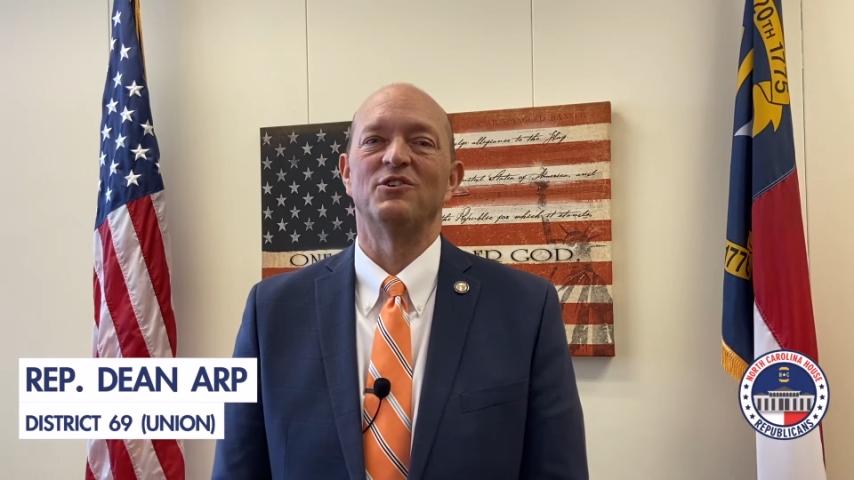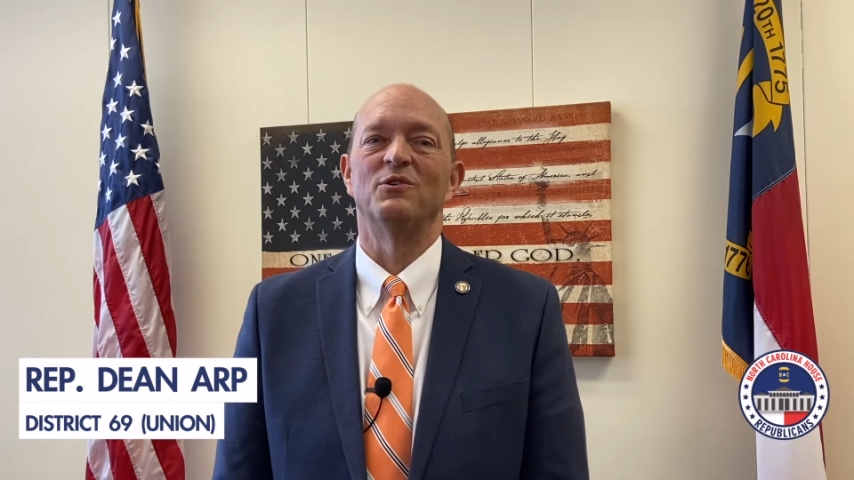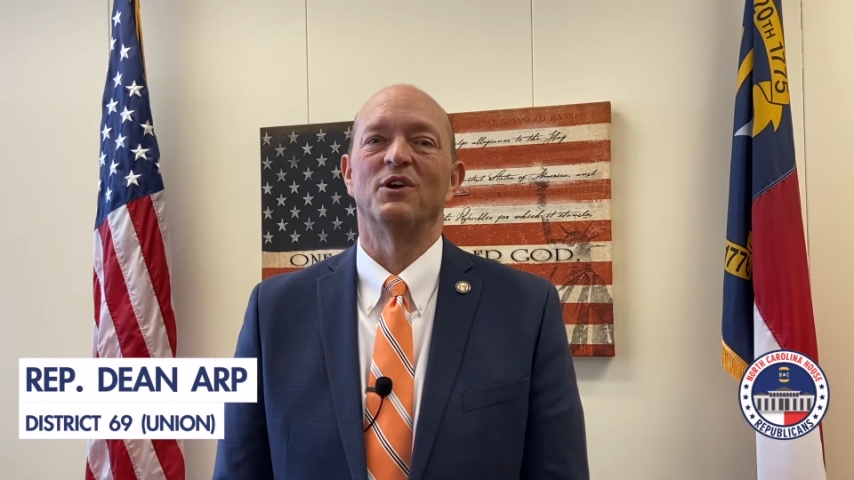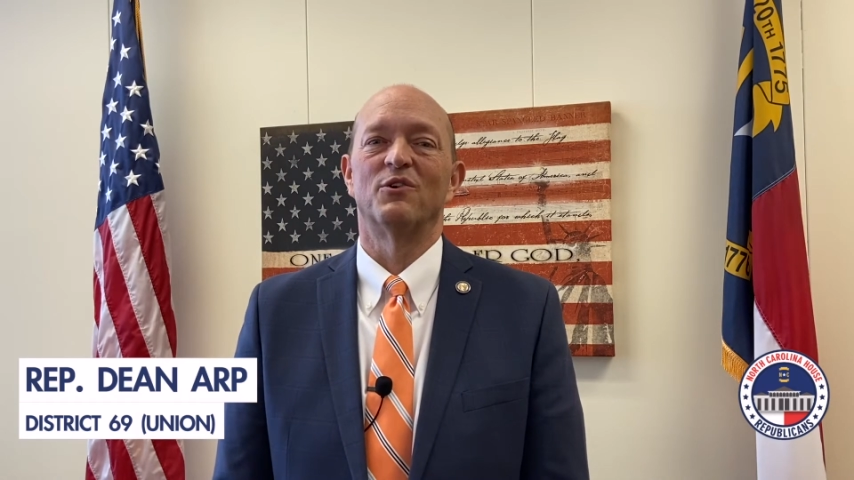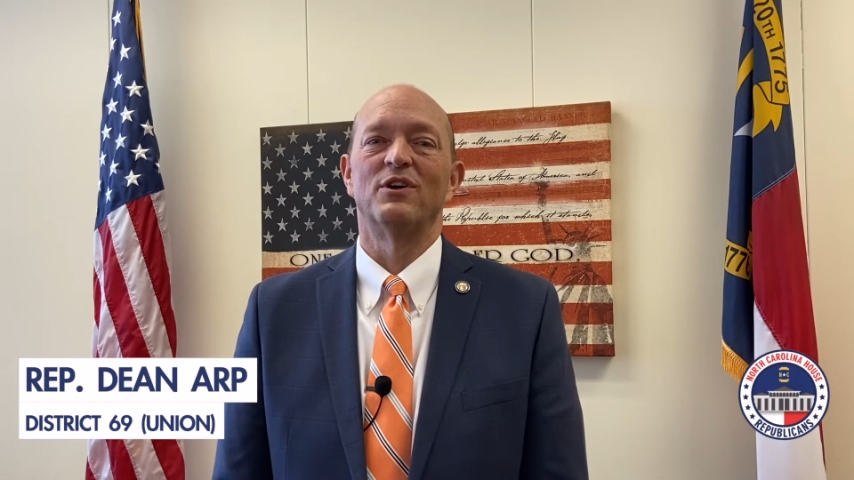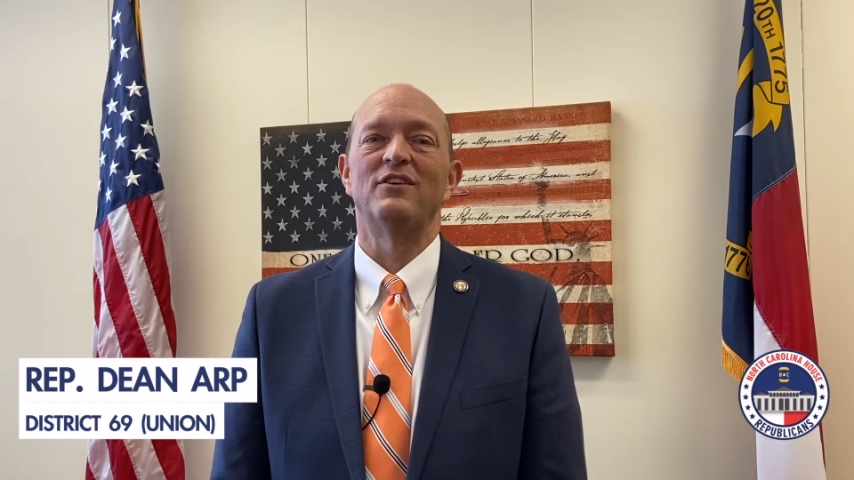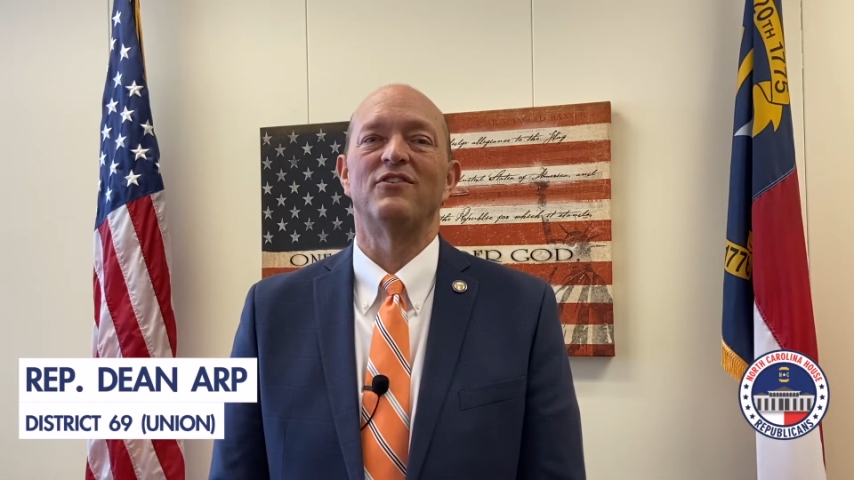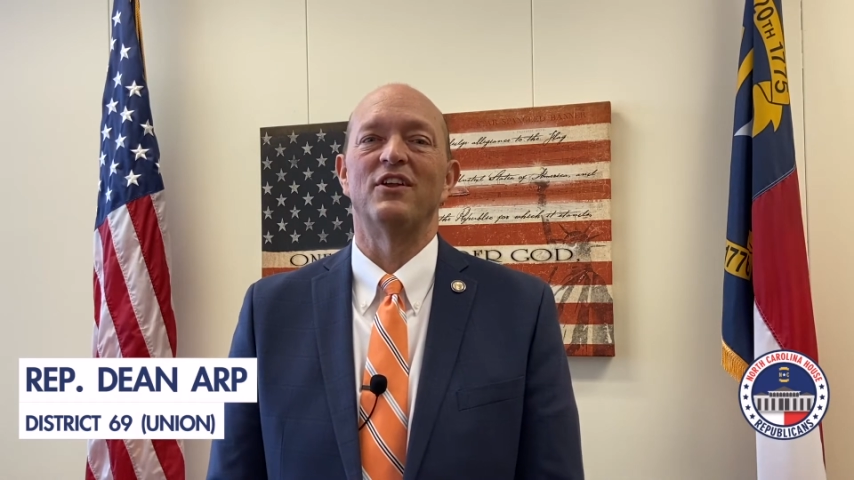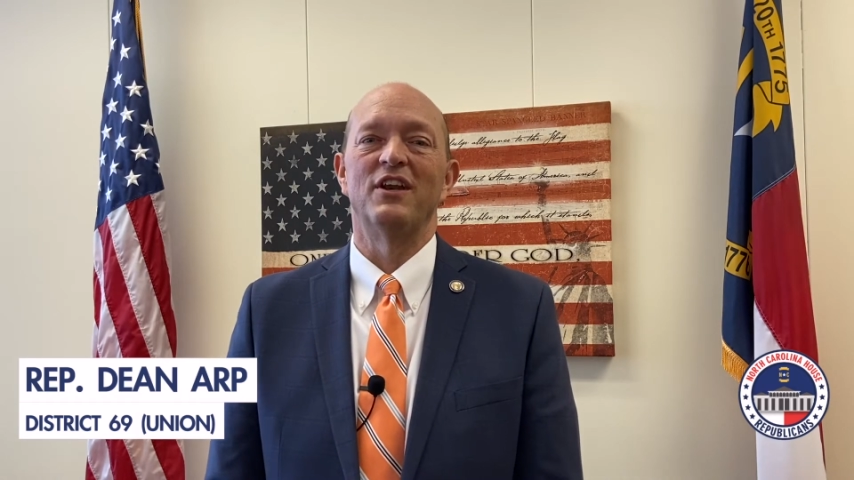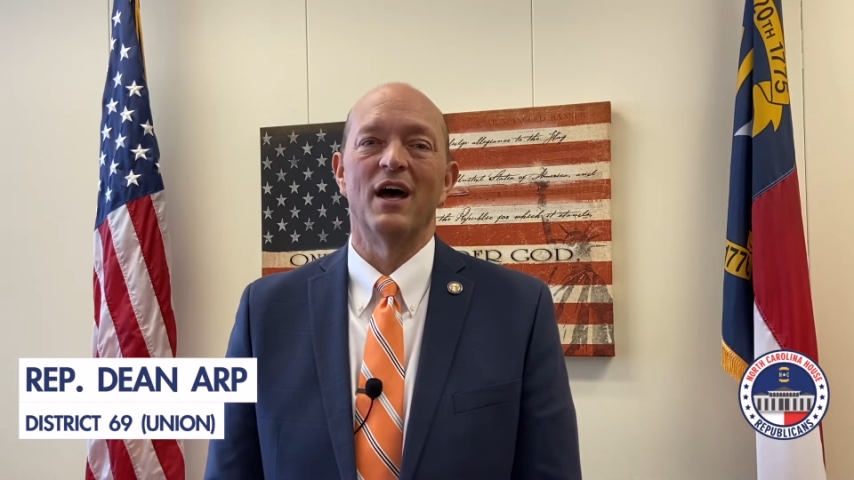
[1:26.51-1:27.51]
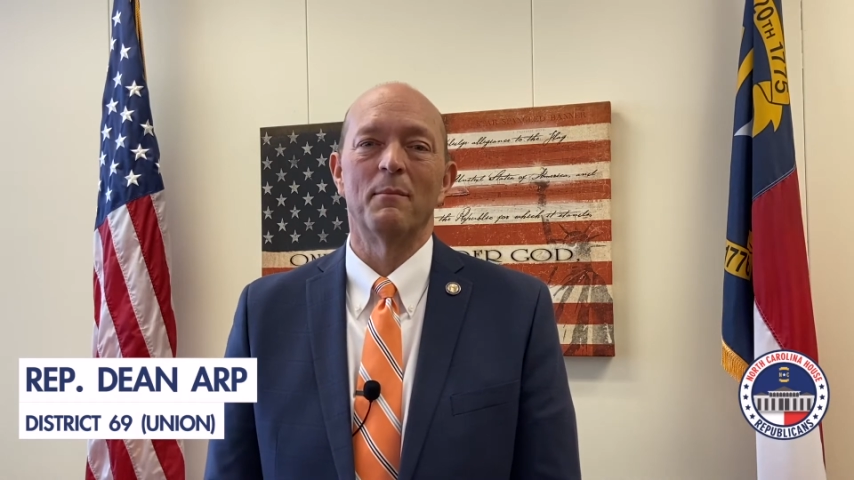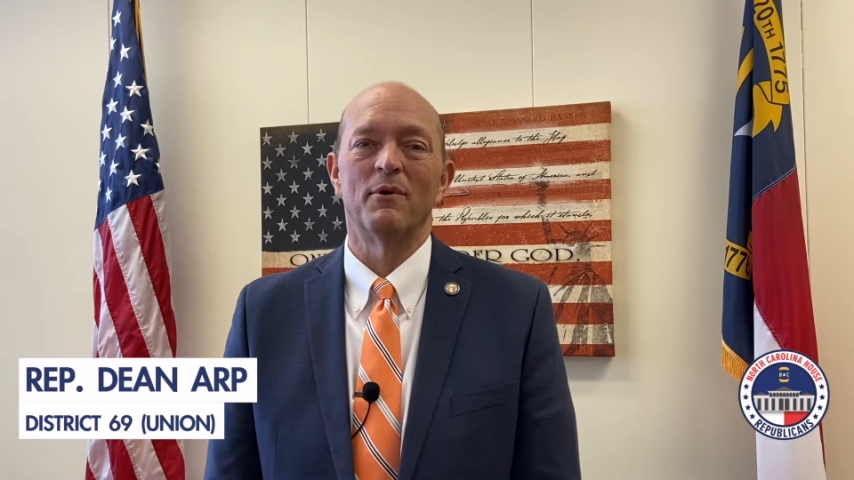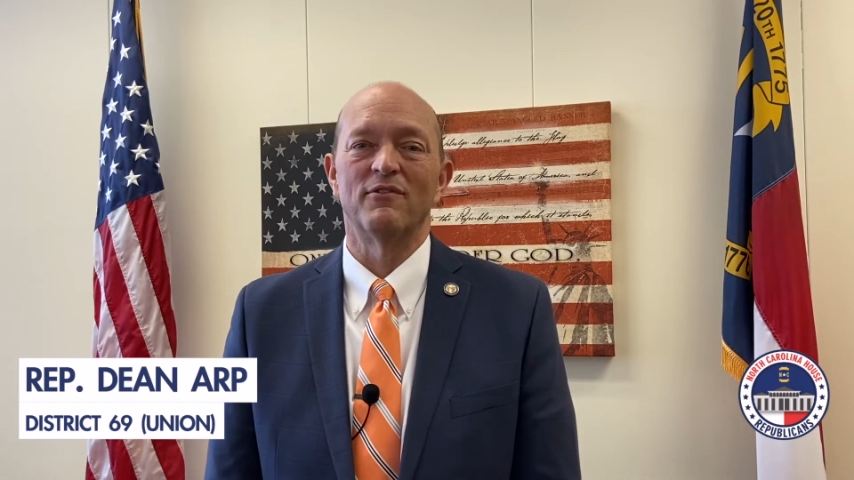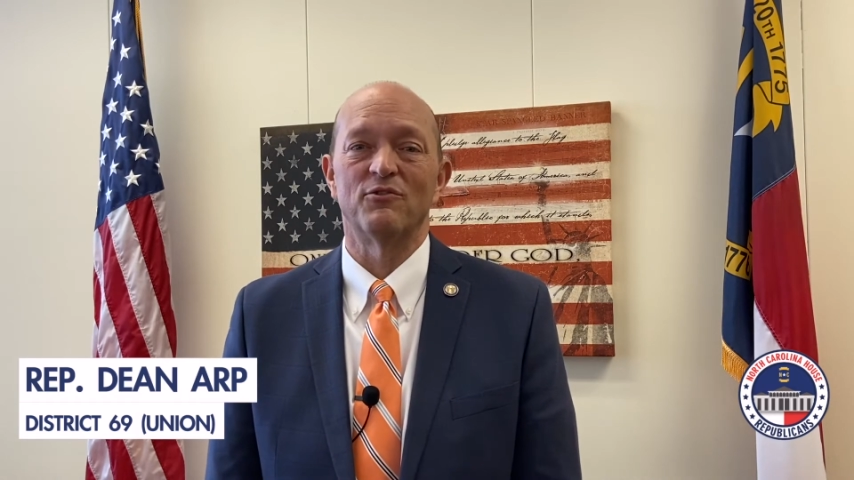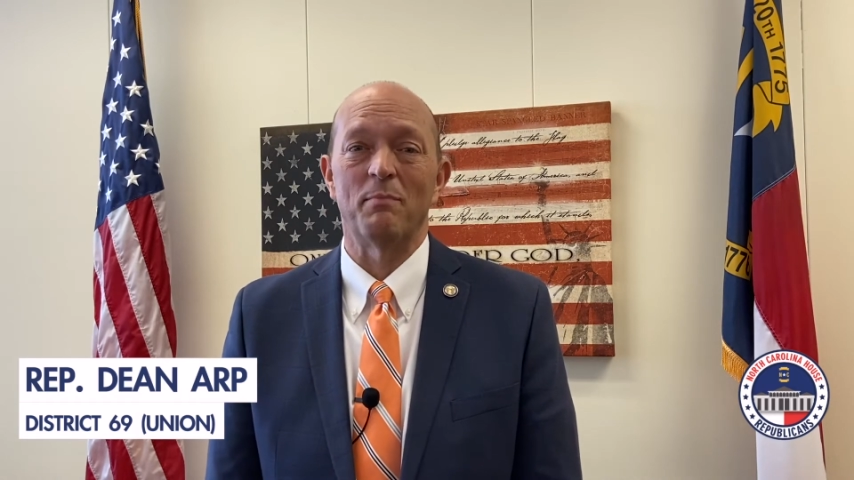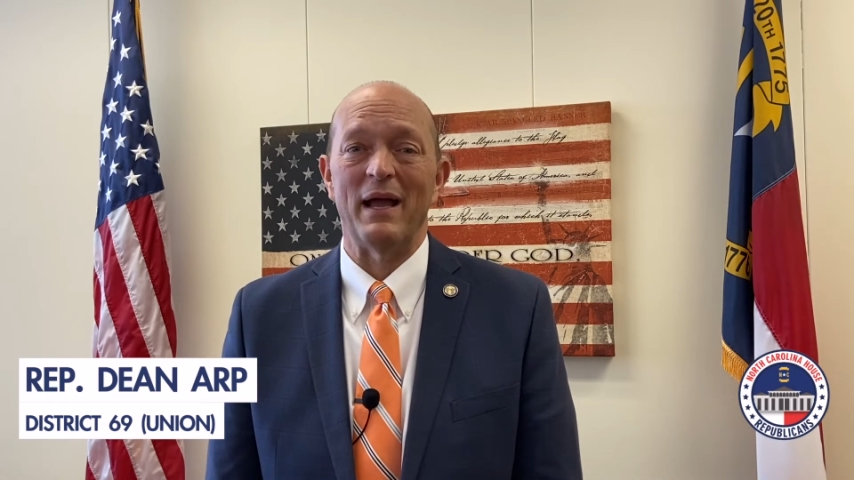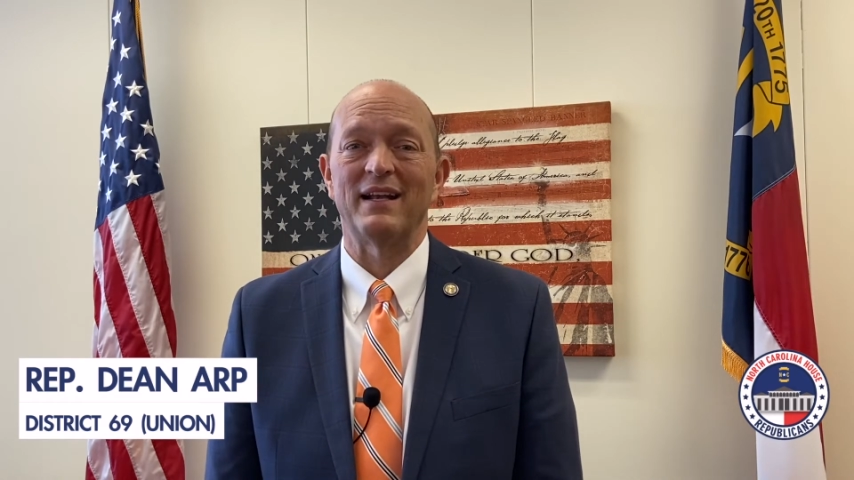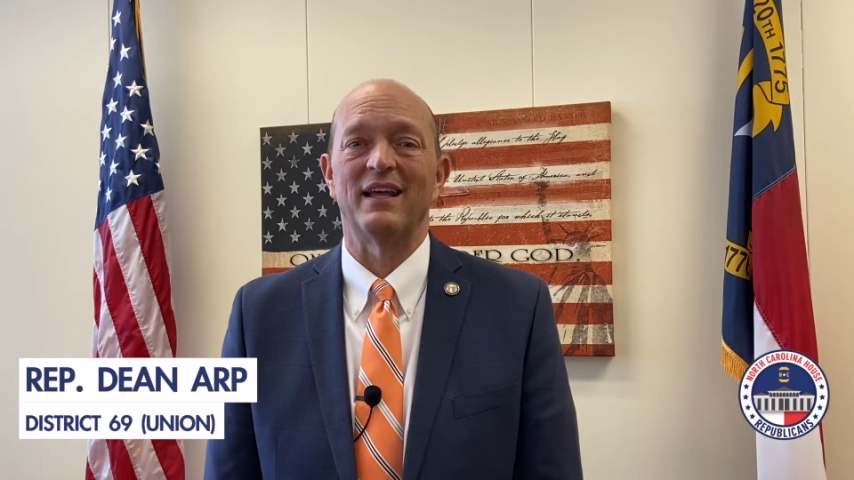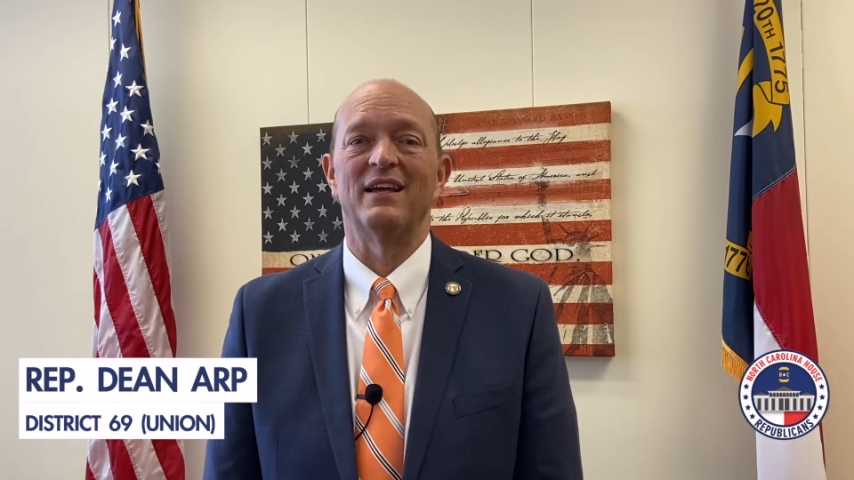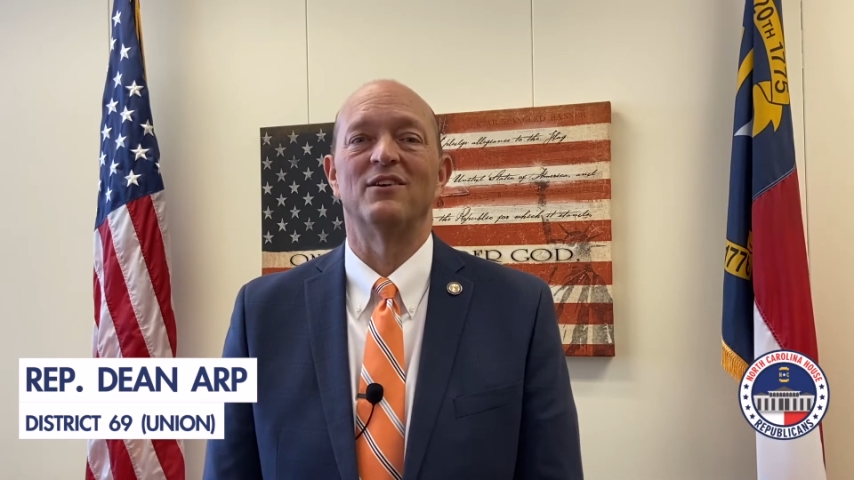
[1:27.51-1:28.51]
to increase the number of
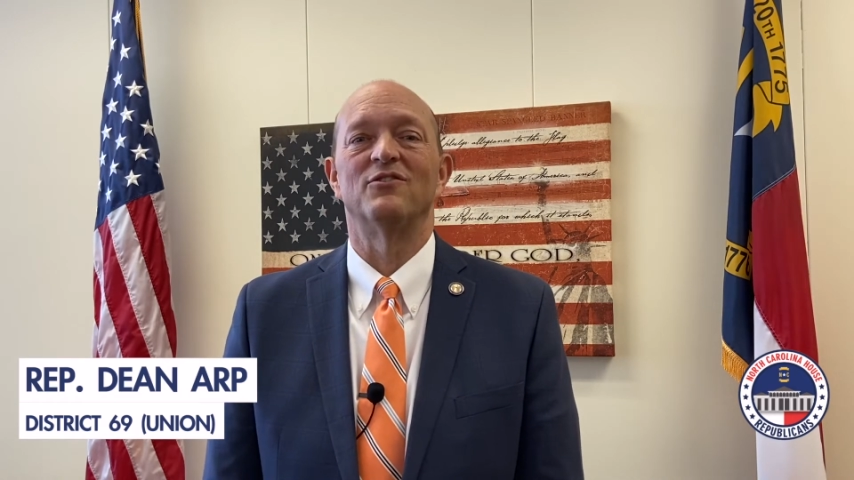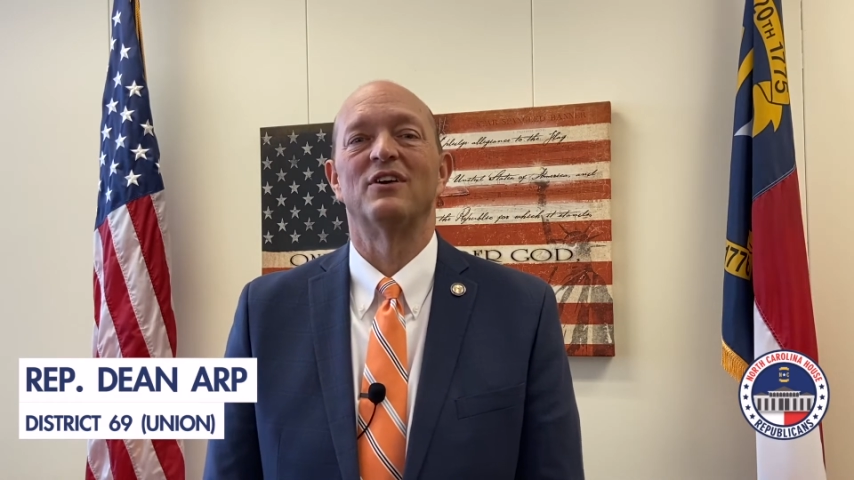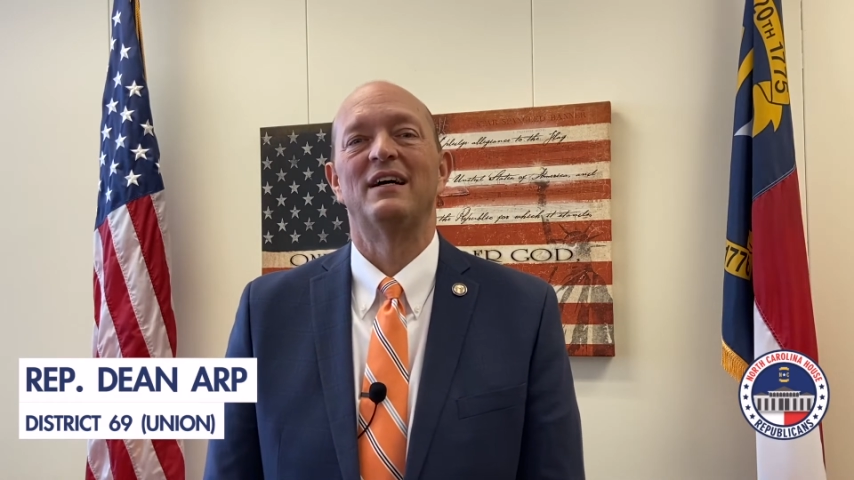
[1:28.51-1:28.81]
spectators